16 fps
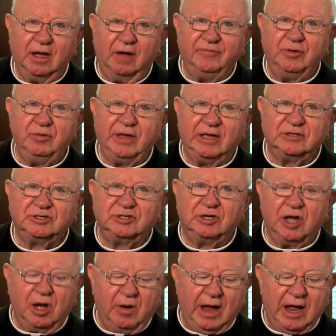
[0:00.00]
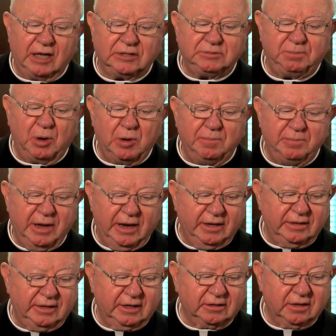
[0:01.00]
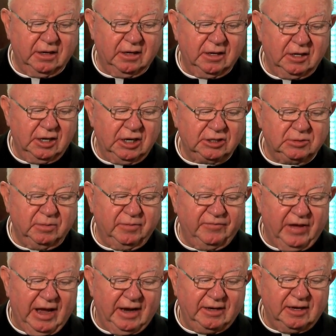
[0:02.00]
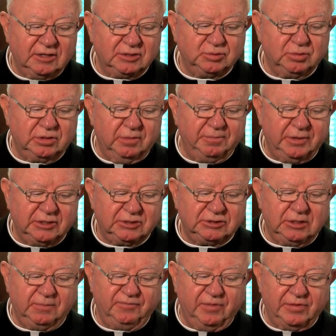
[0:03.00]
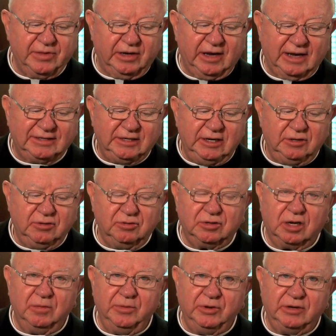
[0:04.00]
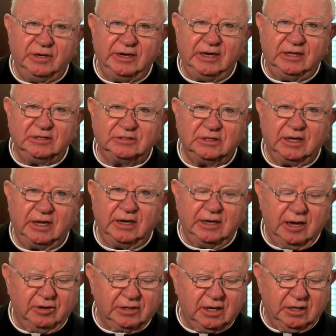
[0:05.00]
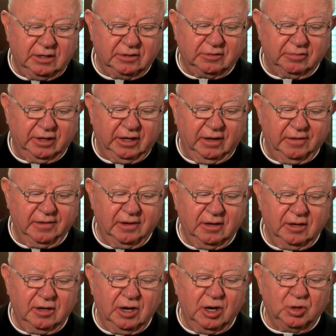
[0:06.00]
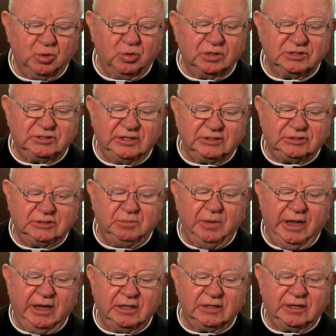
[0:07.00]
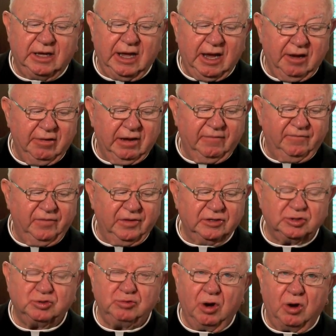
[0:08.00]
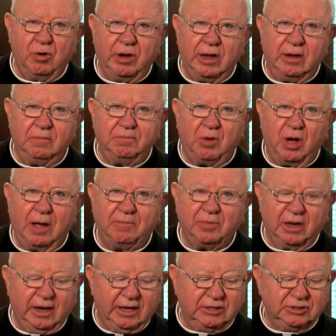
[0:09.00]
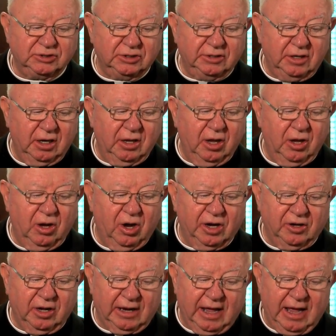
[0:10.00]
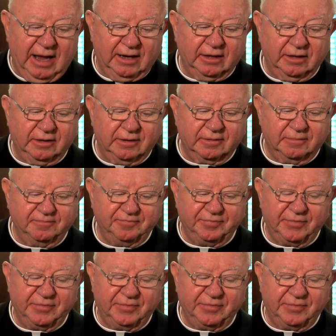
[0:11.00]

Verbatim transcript: A few years ago, I asked Pope Benedict to provide us with a bishop from the Latino communities in our country to assist me in caring for this growing population on Long Island.